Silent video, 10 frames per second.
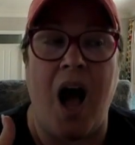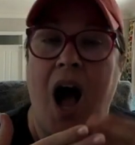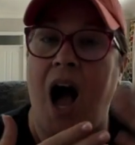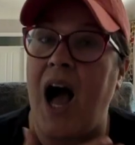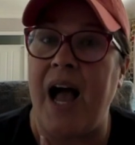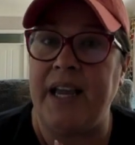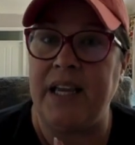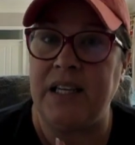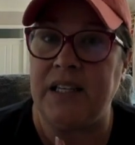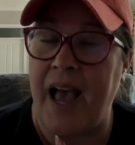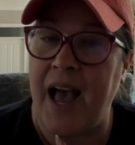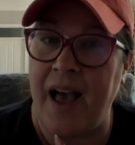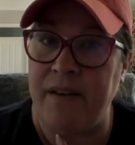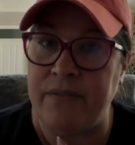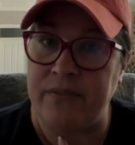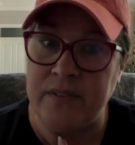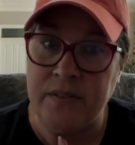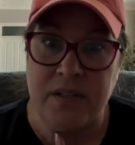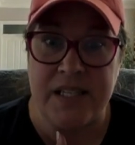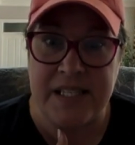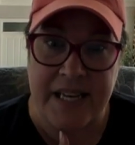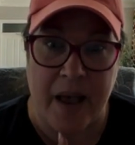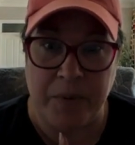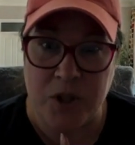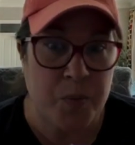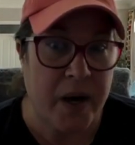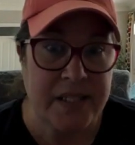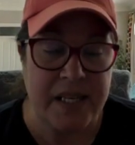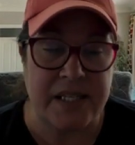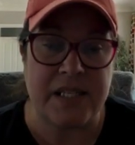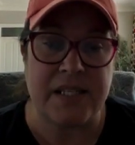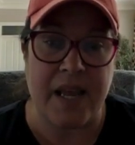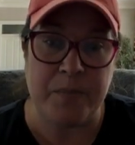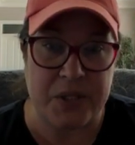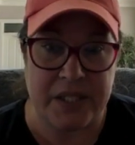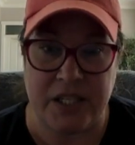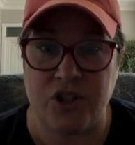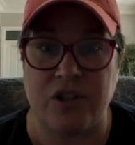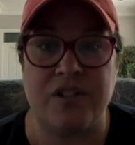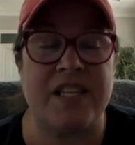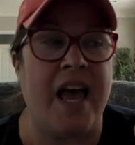I have established processes and procedures